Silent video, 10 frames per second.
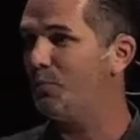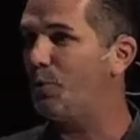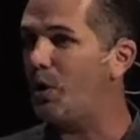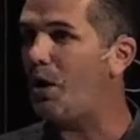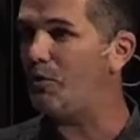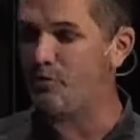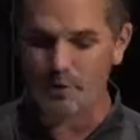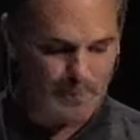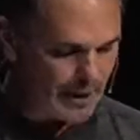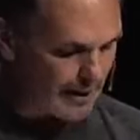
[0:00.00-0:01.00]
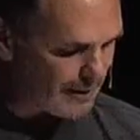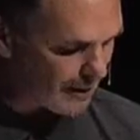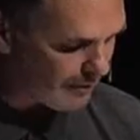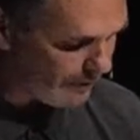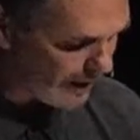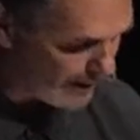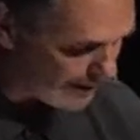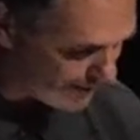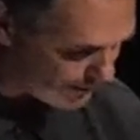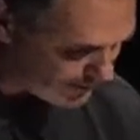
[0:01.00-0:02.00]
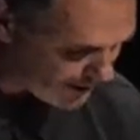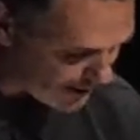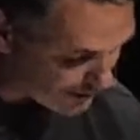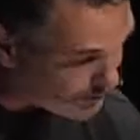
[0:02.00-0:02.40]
will also be identified in this text.